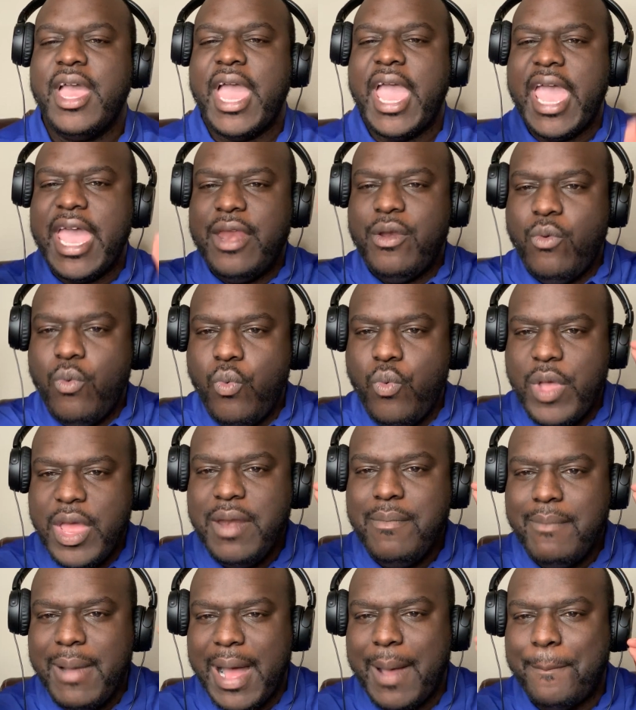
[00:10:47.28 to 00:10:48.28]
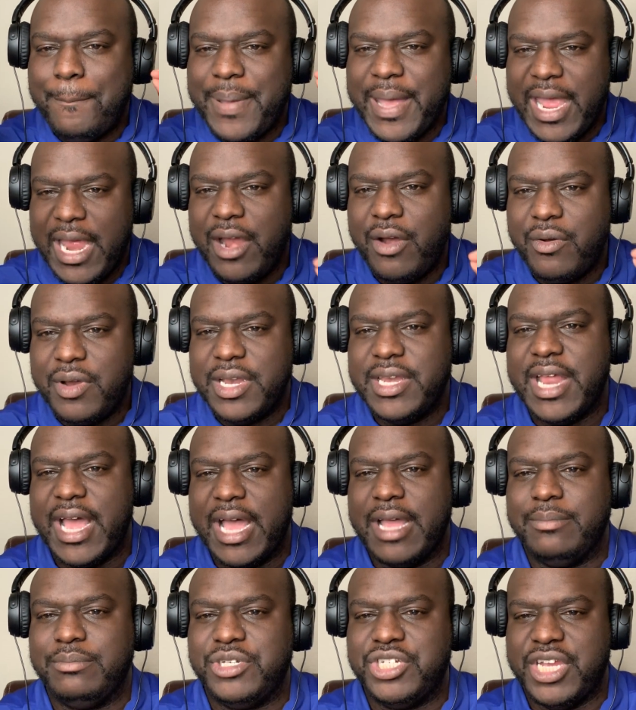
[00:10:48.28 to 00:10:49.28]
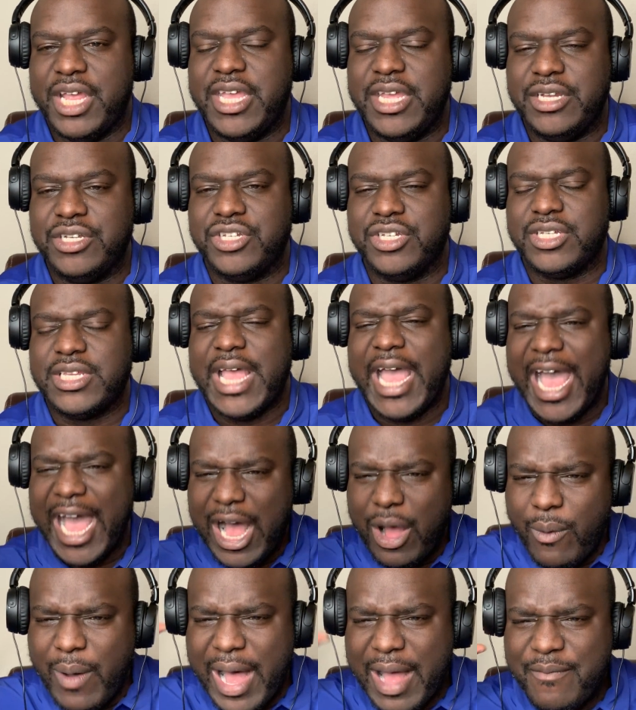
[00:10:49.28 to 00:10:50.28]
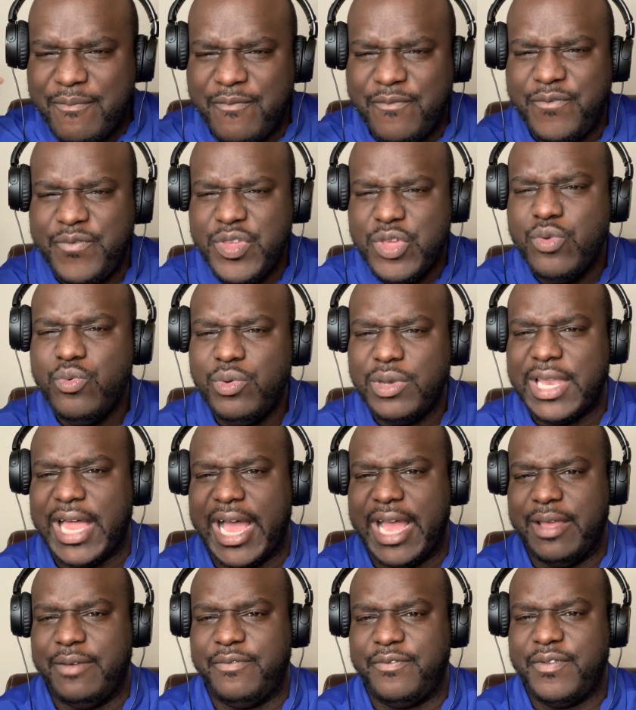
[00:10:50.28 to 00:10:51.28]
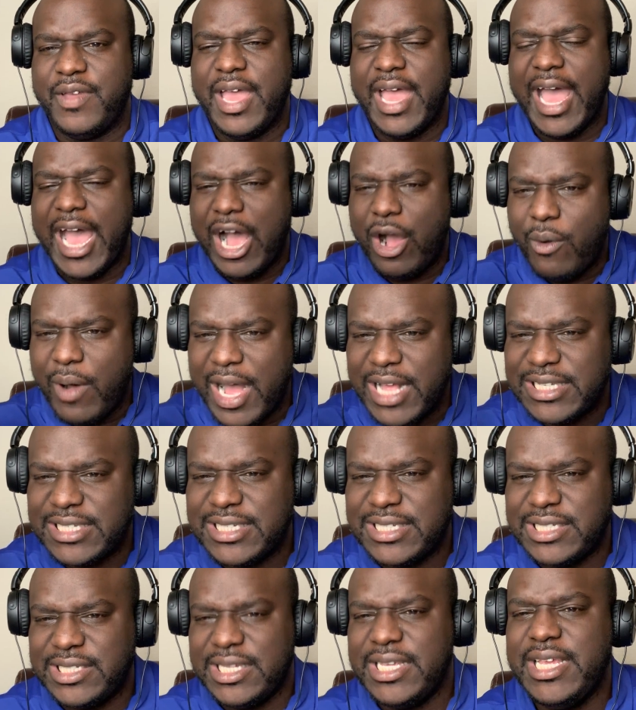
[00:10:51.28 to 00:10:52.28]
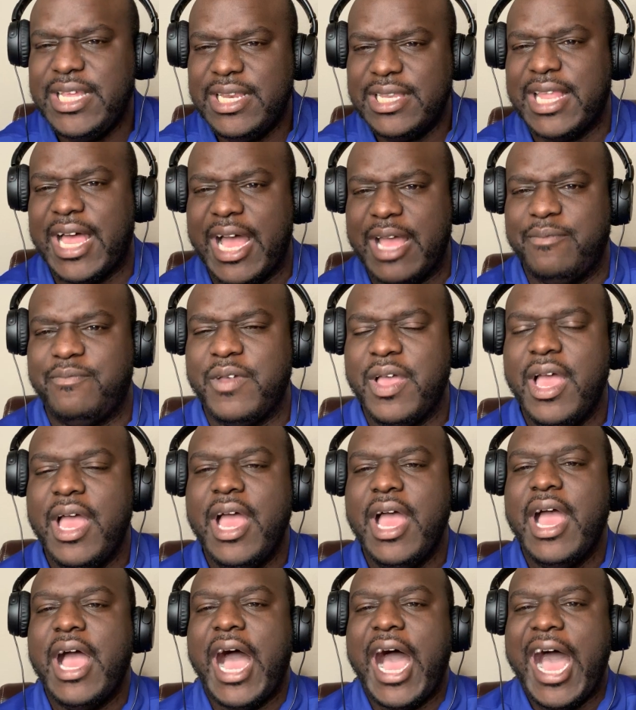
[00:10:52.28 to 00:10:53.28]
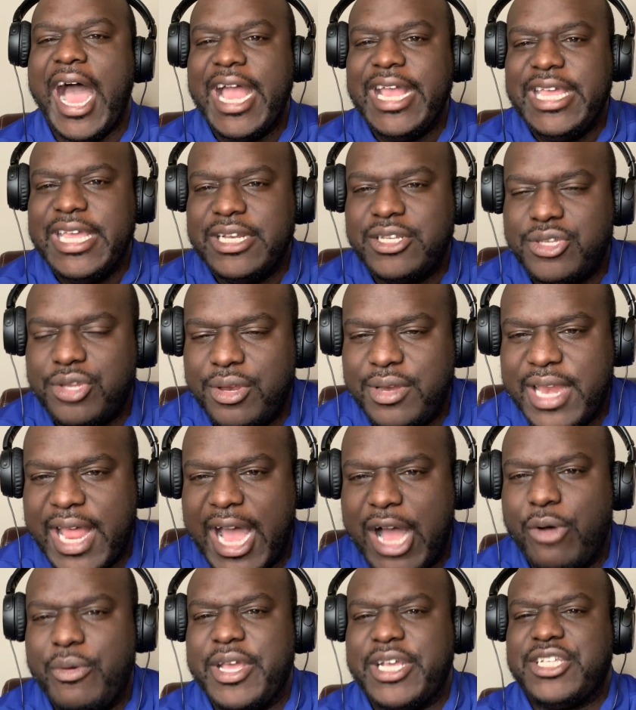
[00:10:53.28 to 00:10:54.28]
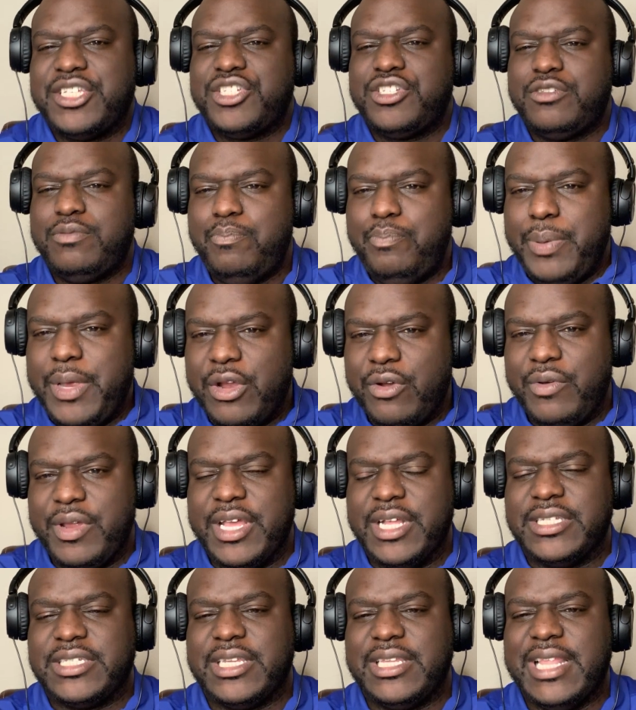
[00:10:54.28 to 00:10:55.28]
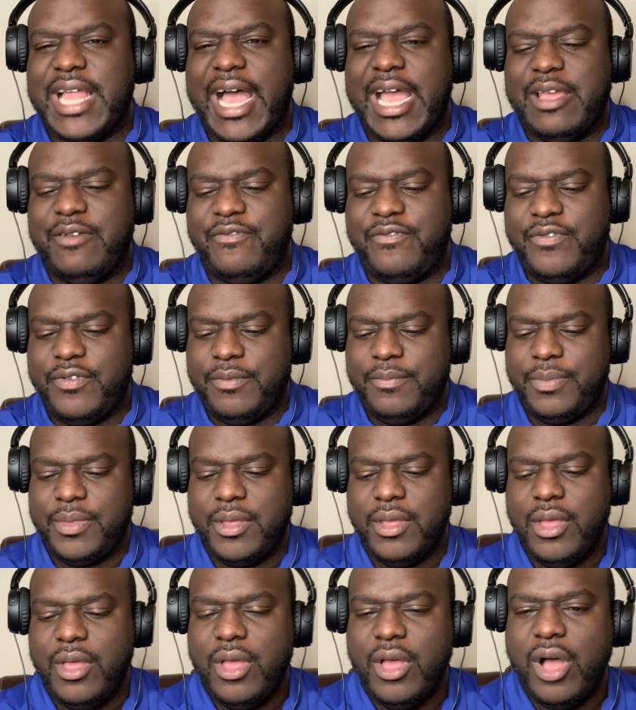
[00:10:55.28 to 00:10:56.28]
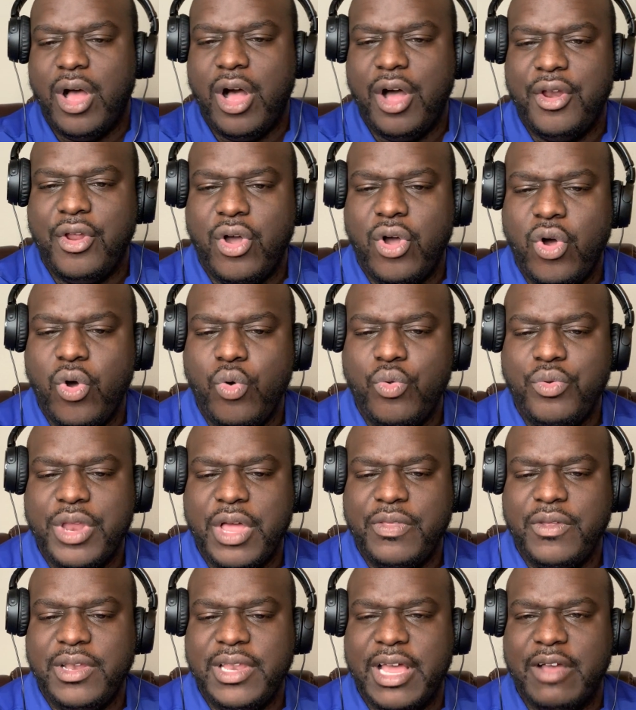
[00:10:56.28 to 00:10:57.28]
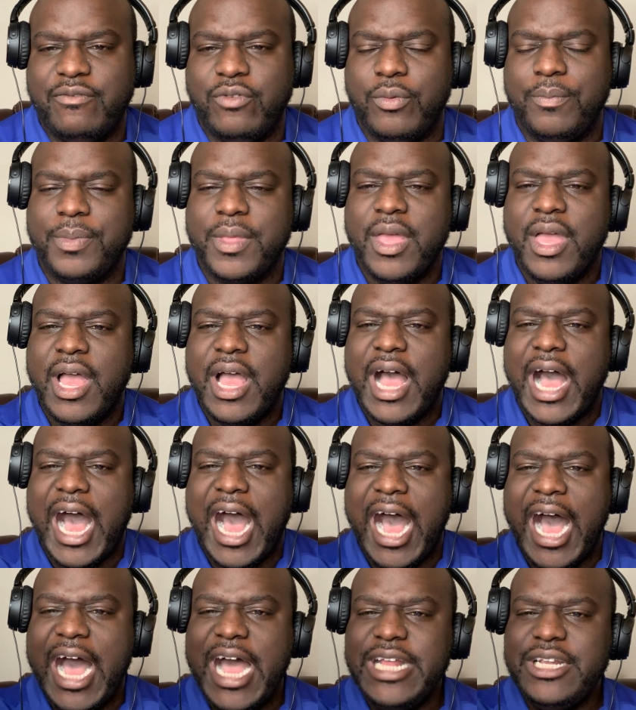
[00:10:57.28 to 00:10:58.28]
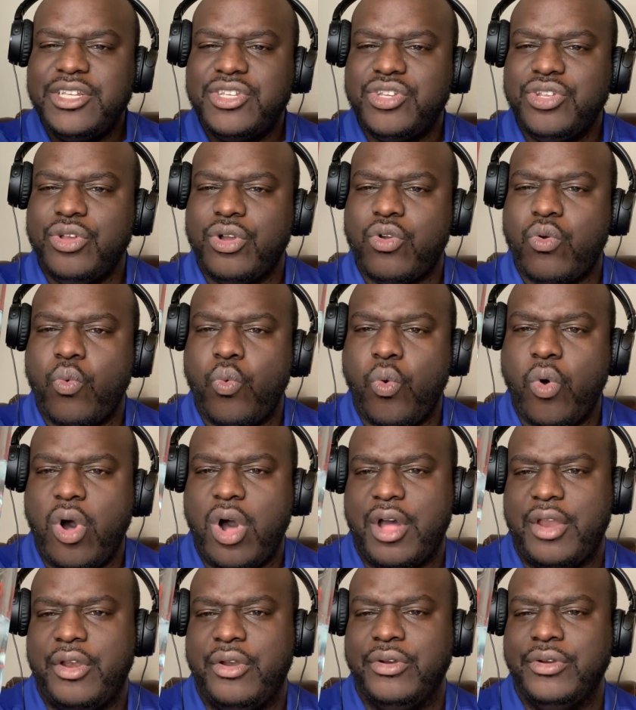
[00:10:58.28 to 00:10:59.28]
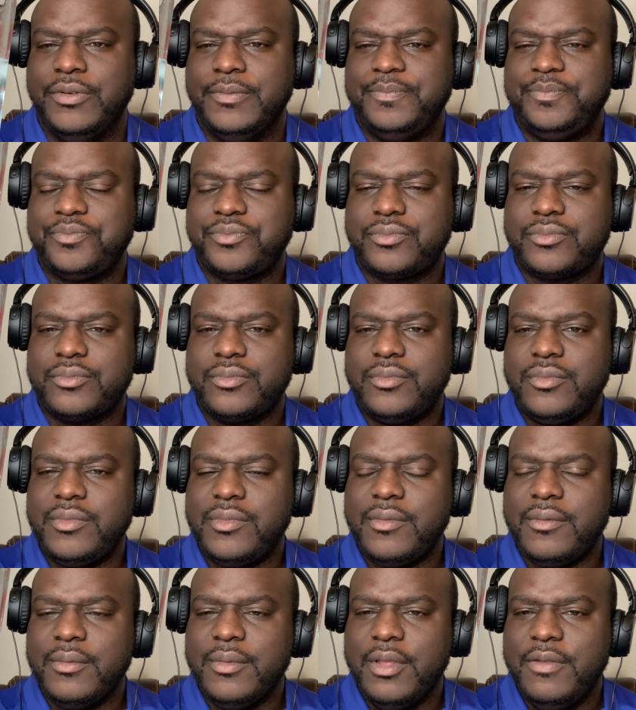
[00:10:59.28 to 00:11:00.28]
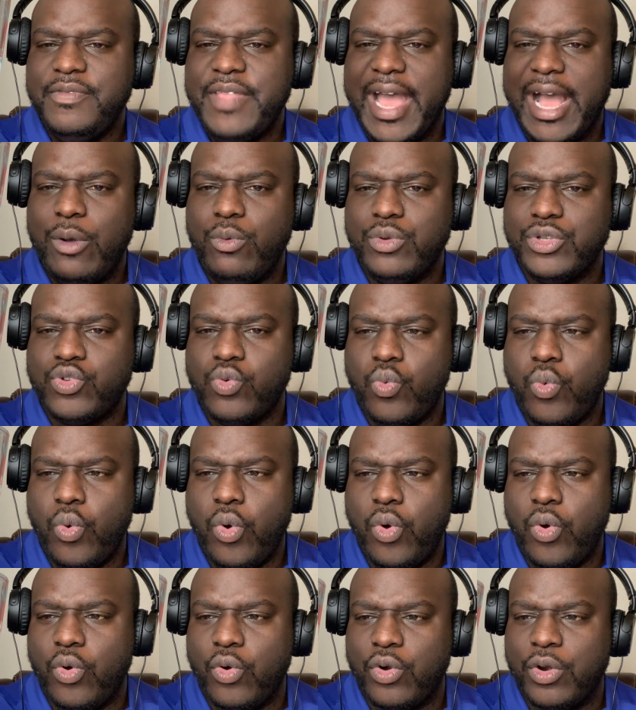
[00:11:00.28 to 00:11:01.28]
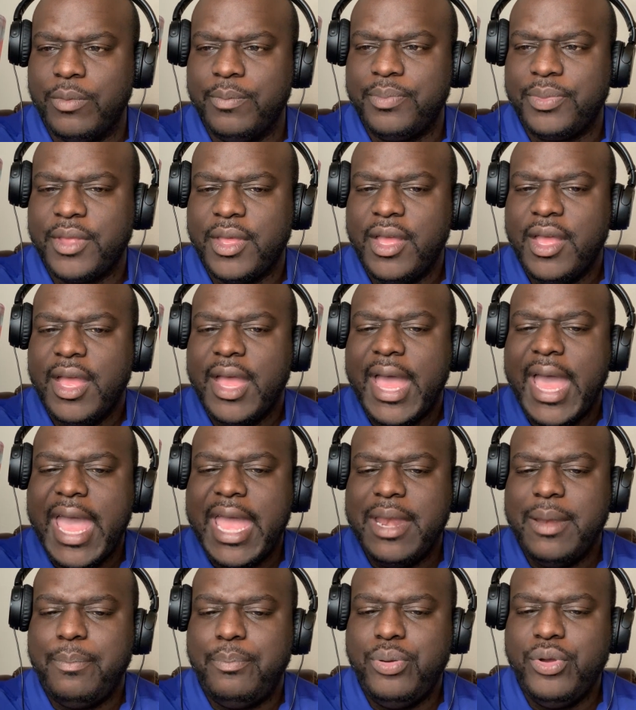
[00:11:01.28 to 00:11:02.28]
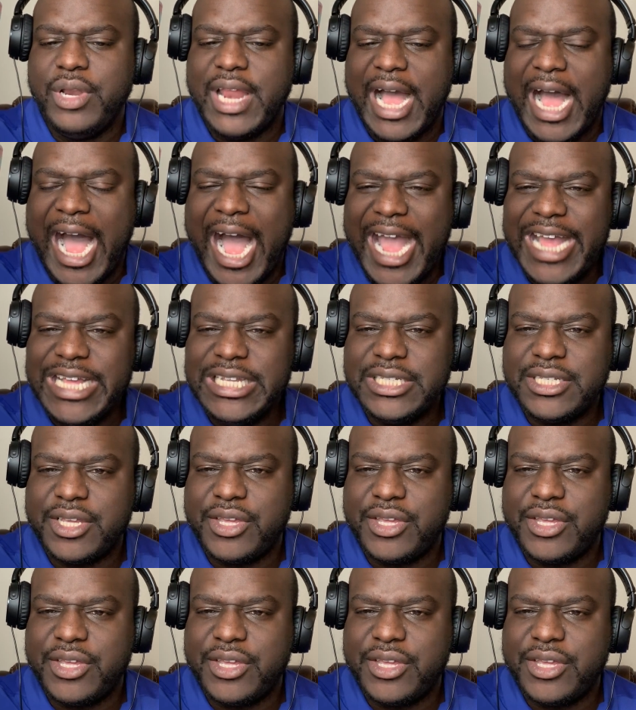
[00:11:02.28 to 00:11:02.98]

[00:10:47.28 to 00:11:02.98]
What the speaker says: And when my paradigm changes, how I view life, how I see life, I get to now experience life on a whole nother level. I took water that was warm and put ice